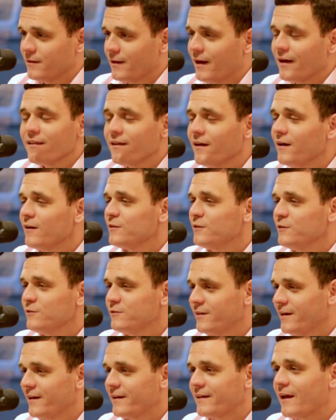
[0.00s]
How the hell do you
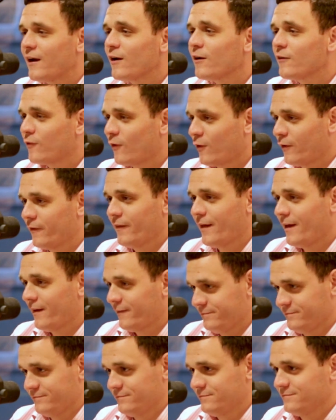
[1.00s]
take care of all of
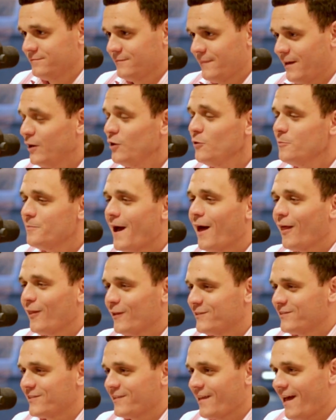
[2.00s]
that? How do you
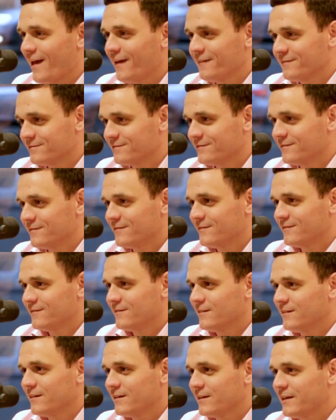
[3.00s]
balance that?
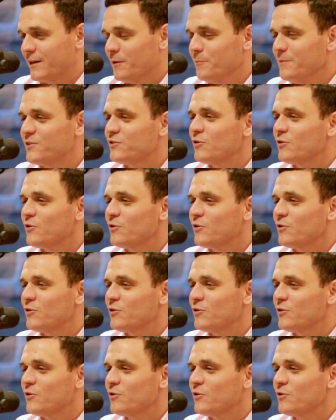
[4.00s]
Give me